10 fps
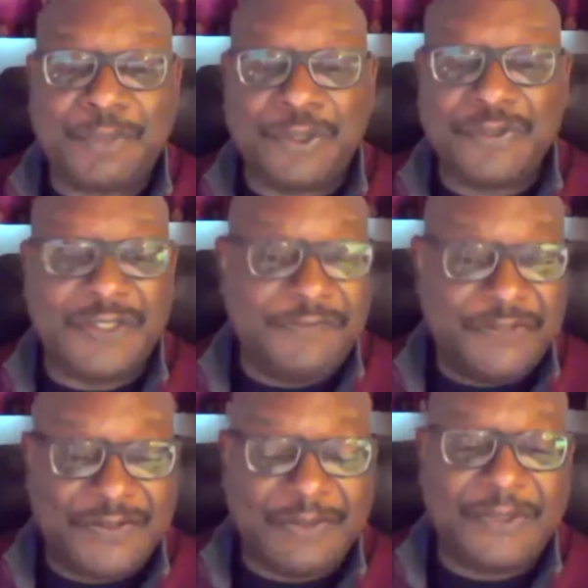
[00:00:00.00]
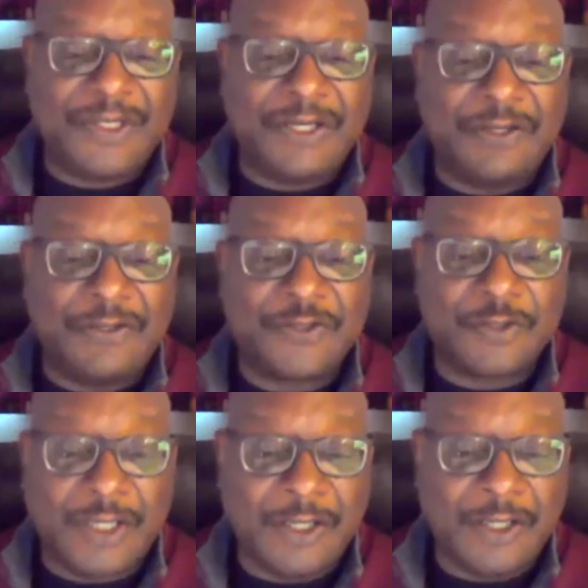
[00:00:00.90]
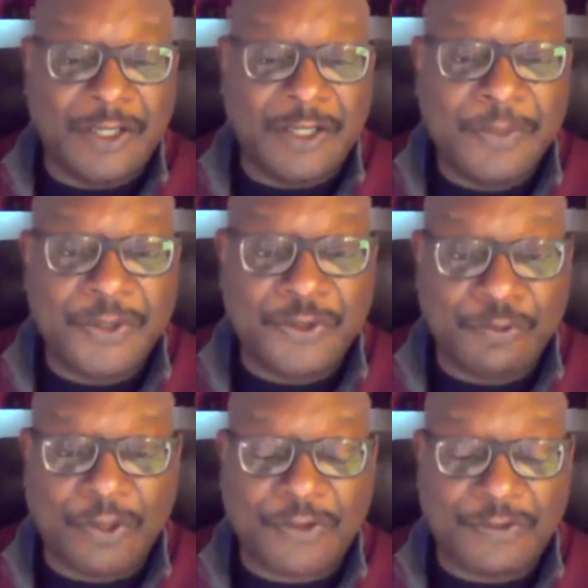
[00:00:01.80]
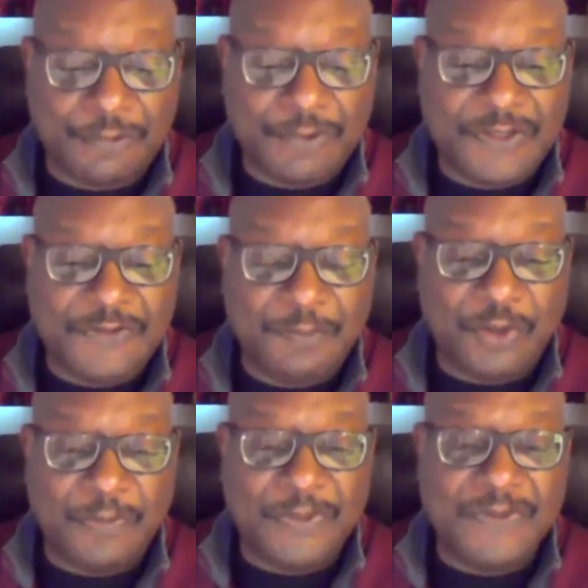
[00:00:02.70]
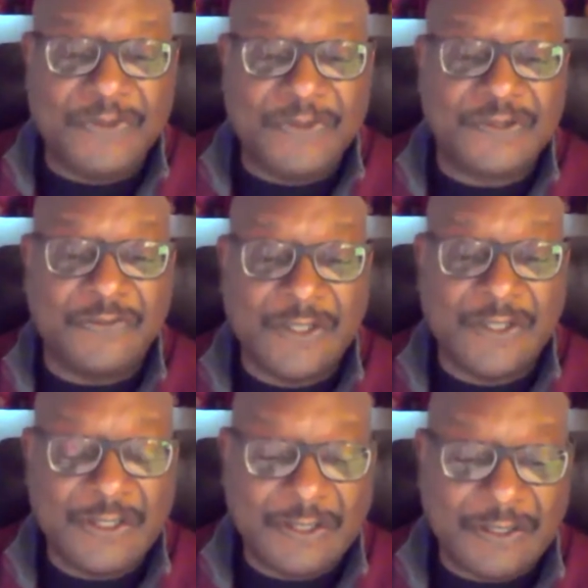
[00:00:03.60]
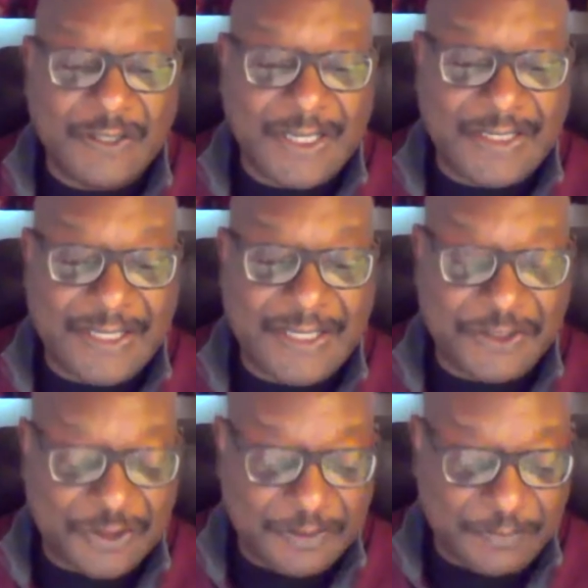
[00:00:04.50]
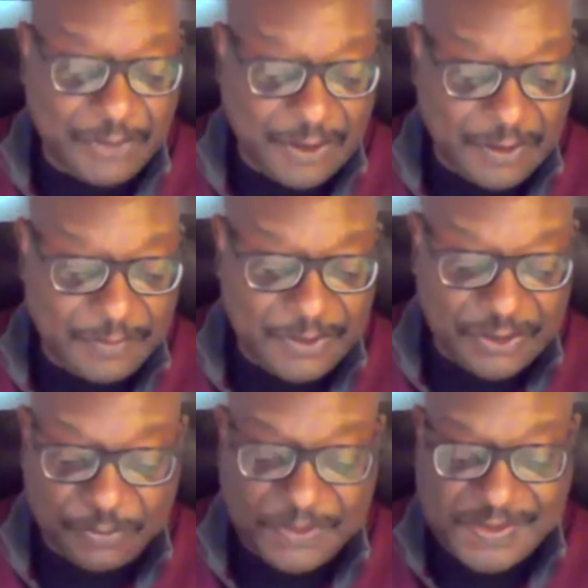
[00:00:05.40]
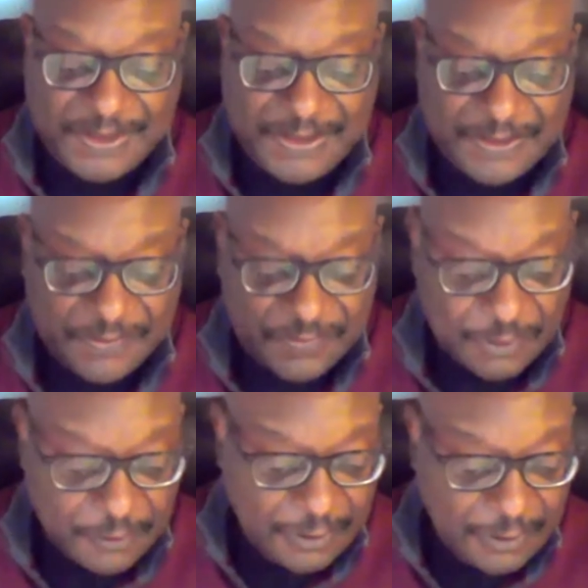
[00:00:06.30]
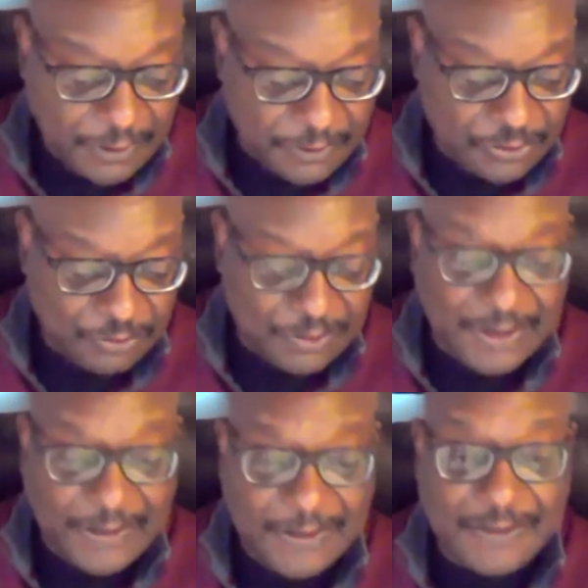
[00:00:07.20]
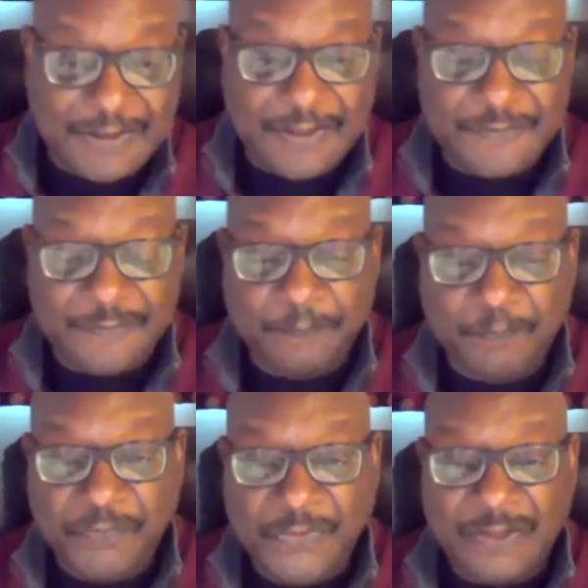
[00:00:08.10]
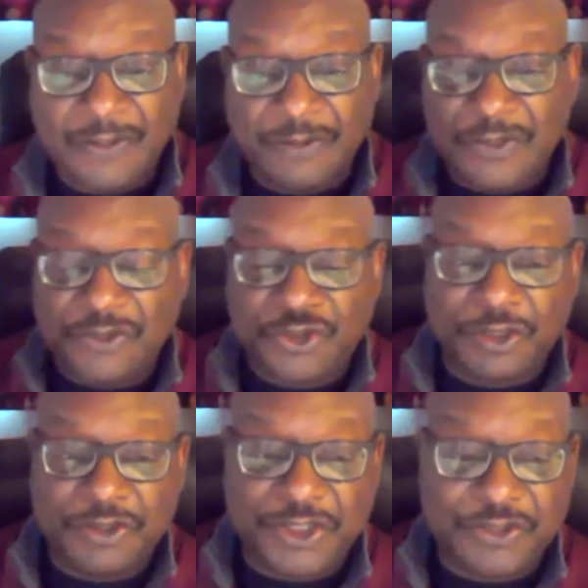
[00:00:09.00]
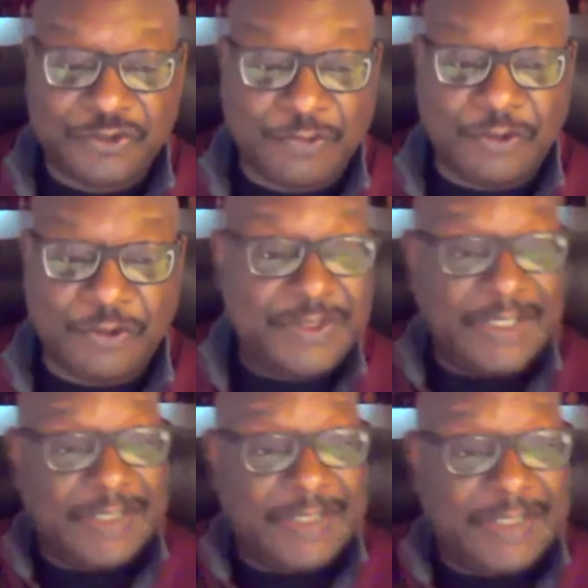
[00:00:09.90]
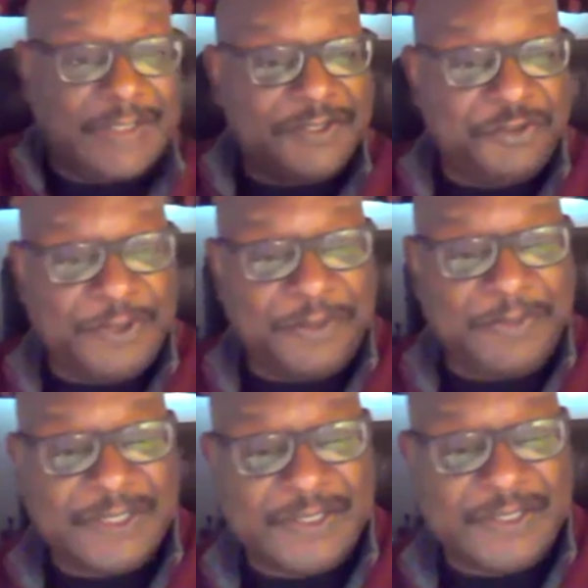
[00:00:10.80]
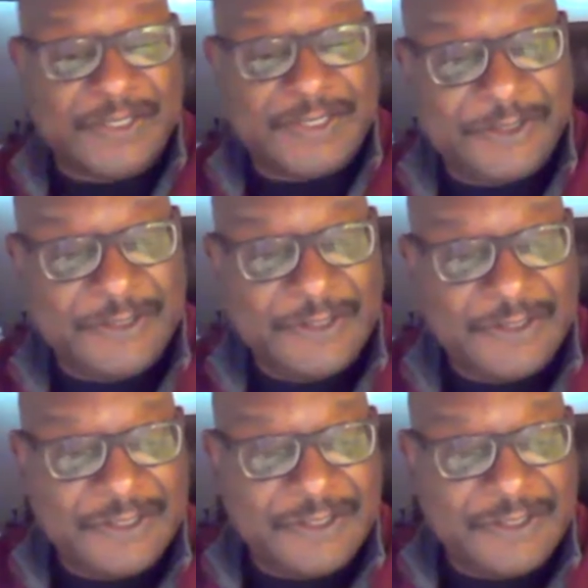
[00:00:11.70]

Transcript: person if it's someone else, but to work through these moments of ideation because we see this during holidays. The church has a role. Dick, did you want to make a comment?